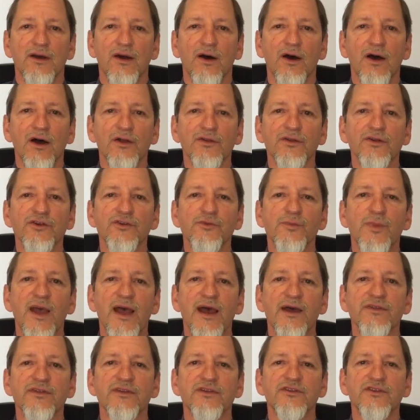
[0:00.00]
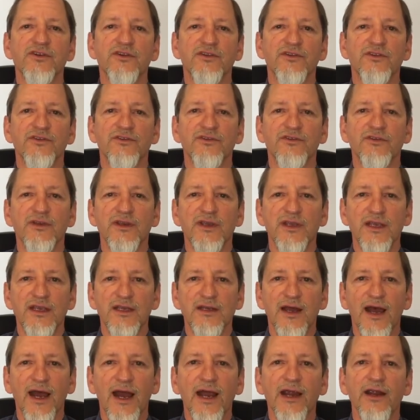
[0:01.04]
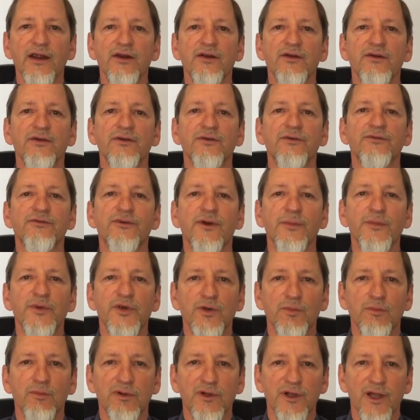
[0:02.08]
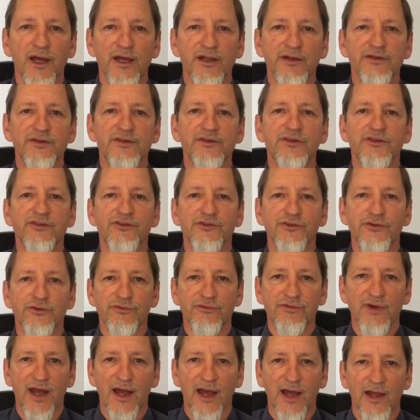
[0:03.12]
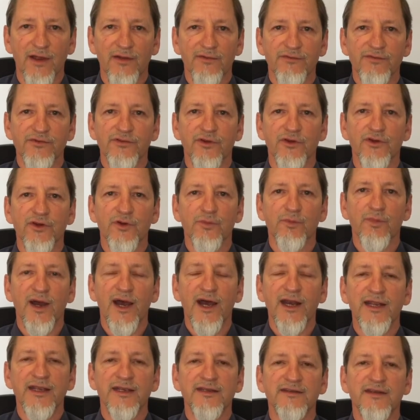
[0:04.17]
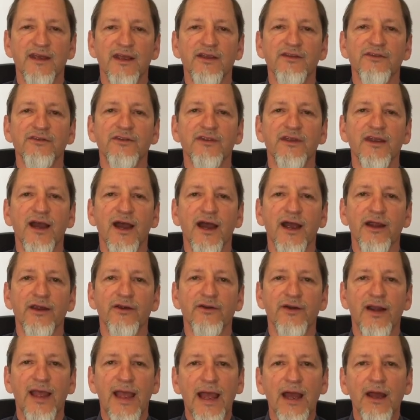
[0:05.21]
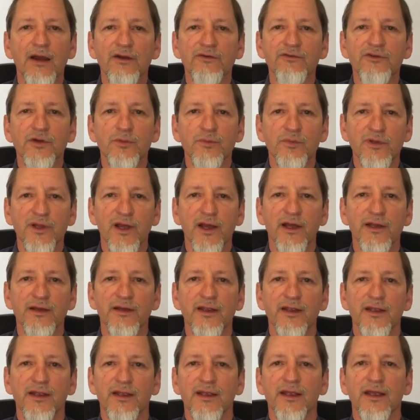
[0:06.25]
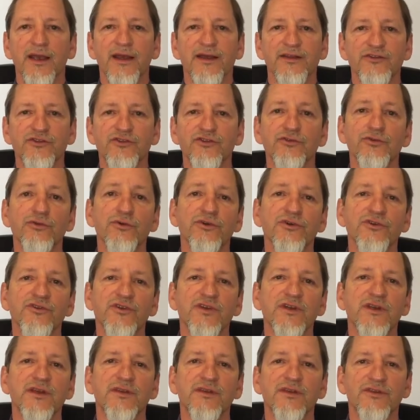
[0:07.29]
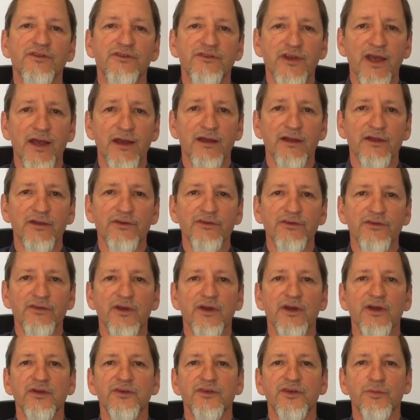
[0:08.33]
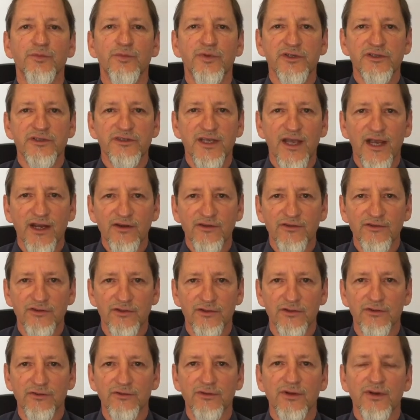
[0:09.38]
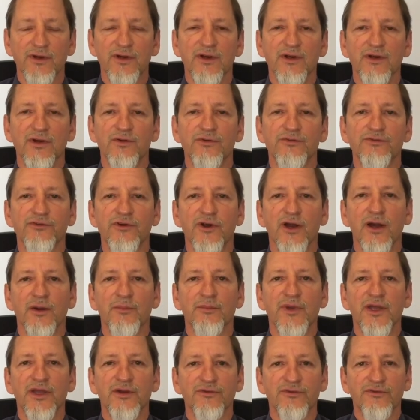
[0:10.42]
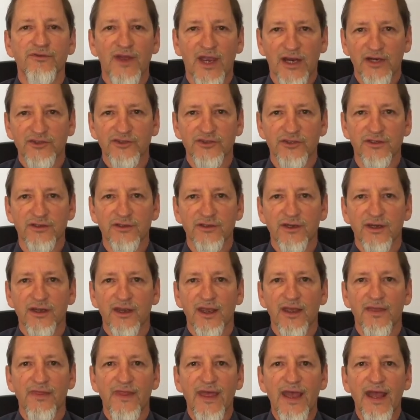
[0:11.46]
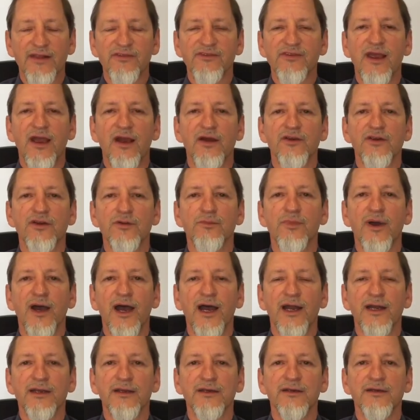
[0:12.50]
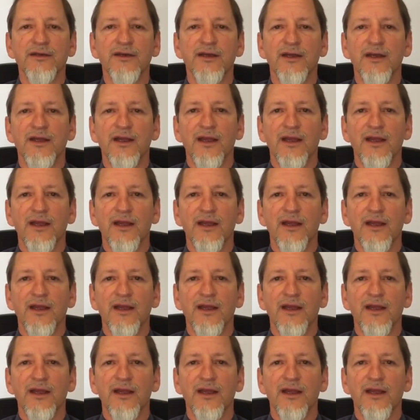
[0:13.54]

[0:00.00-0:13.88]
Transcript: all those pathogens eat iron from your blood to survive. So your body takes the iron out of your blood and stores it in the cells to protect you from infection. And that's how your body